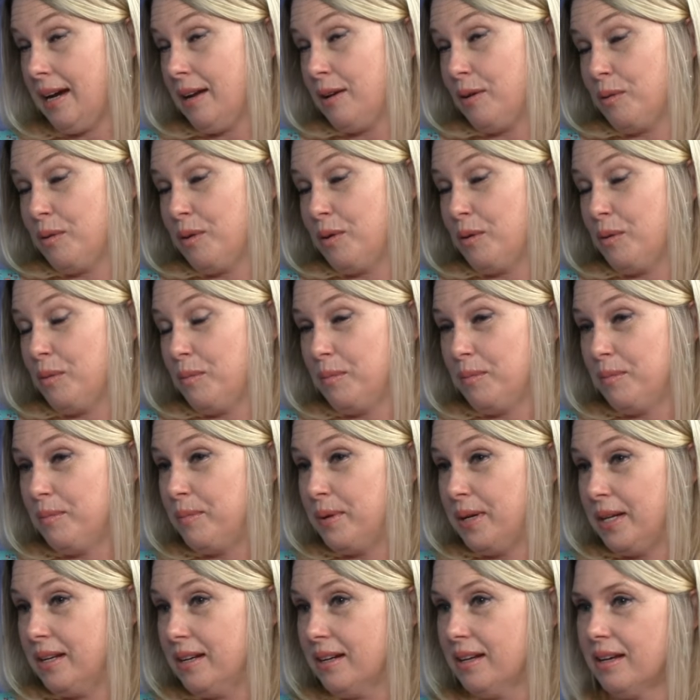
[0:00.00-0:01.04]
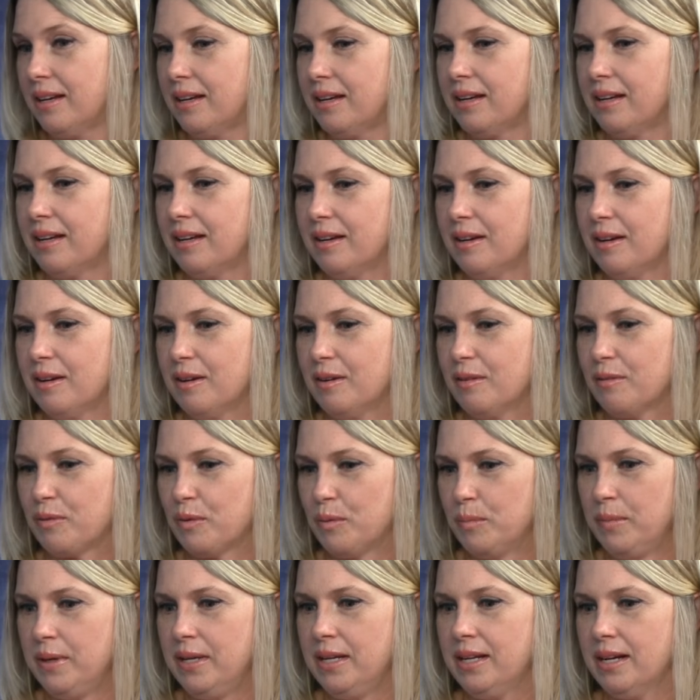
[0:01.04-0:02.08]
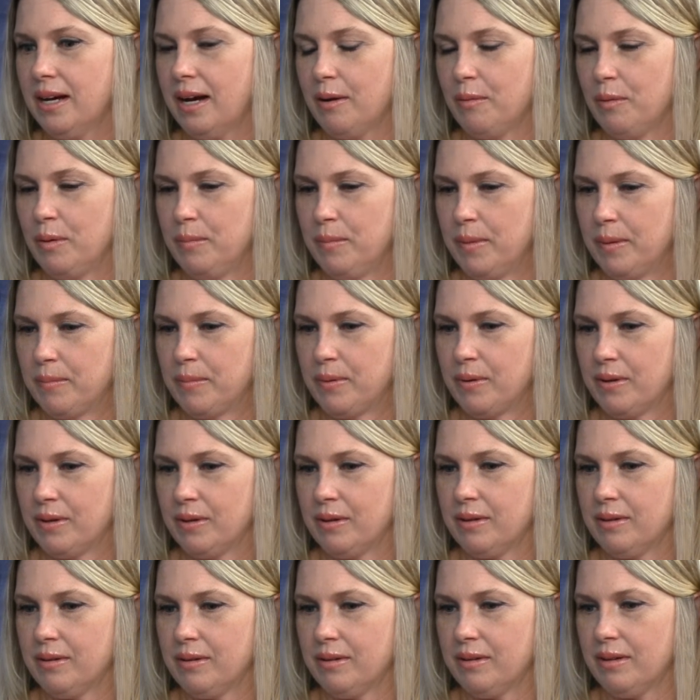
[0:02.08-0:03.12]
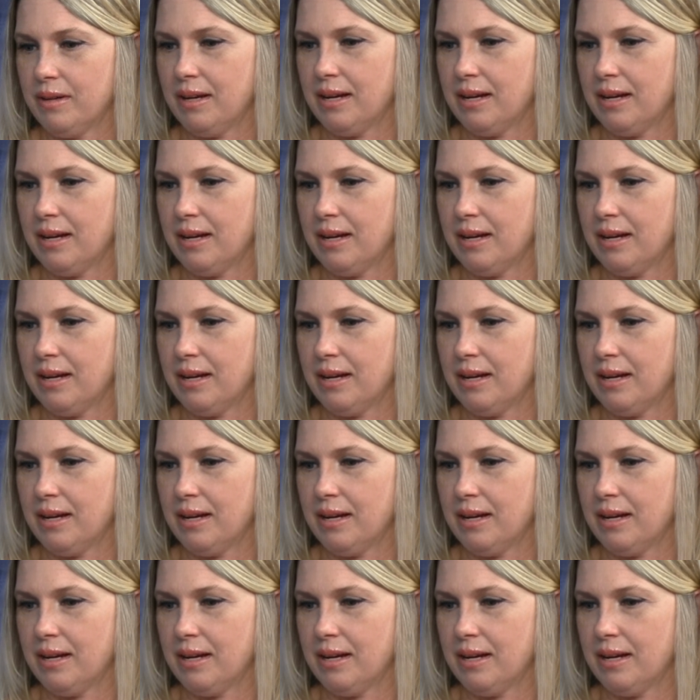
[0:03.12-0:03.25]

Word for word: I don't know, but for me, I remember